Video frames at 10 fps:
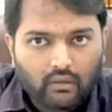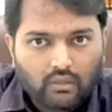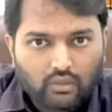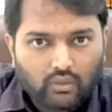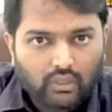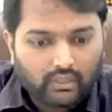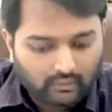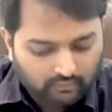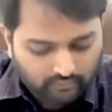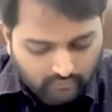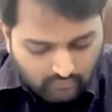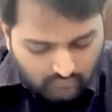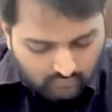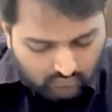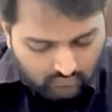So clear.
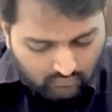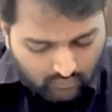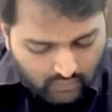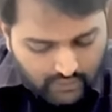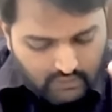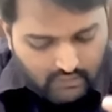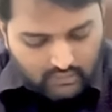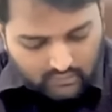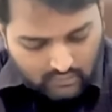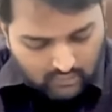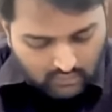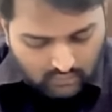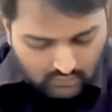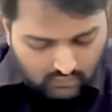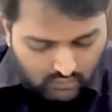Next,
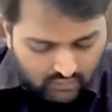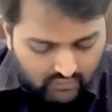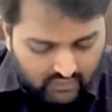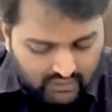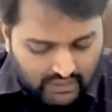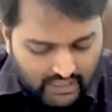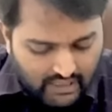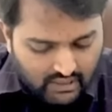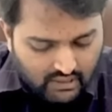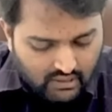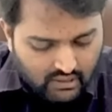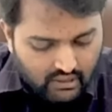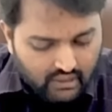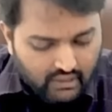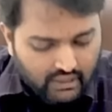third one, dash is the
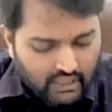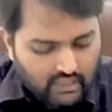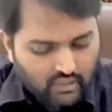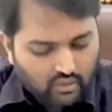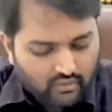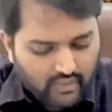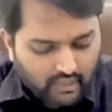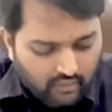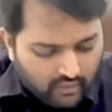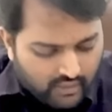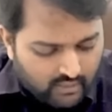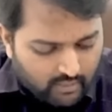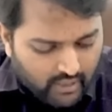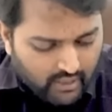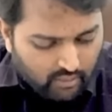study and analysis of securities
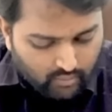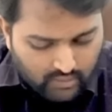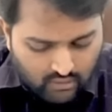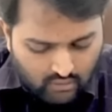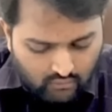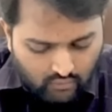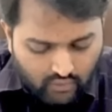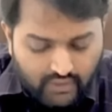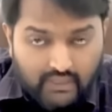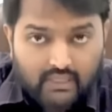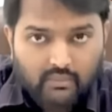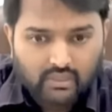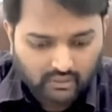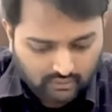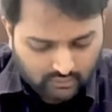price movements on the following
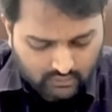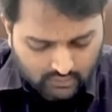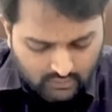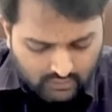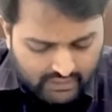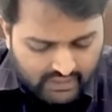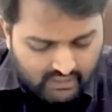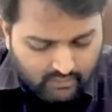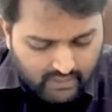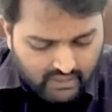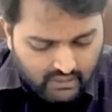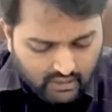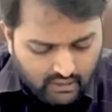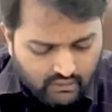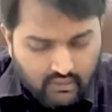assumption. There is a basic
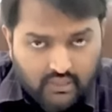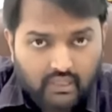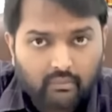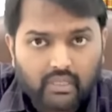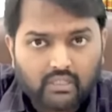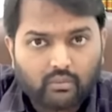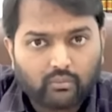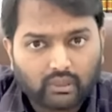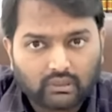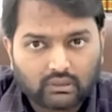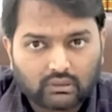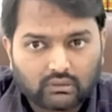trend in the share price movements.